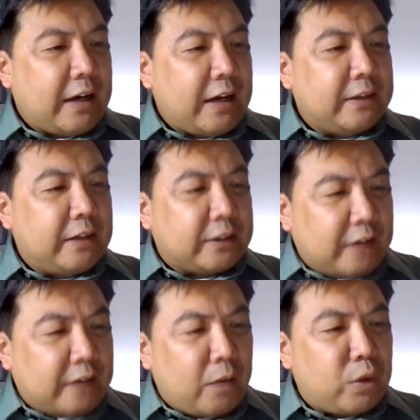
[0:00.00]
and a
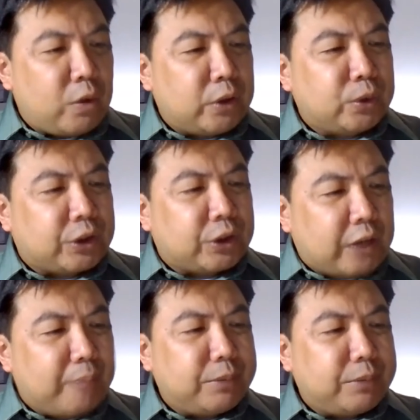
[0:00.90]
tower whose
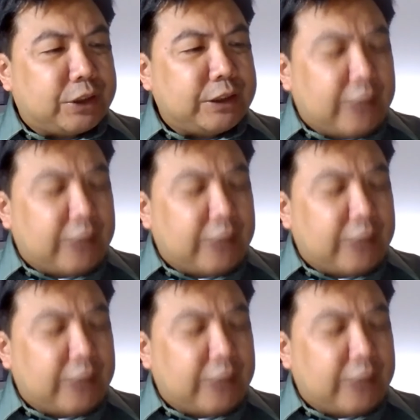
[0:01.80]
top is in the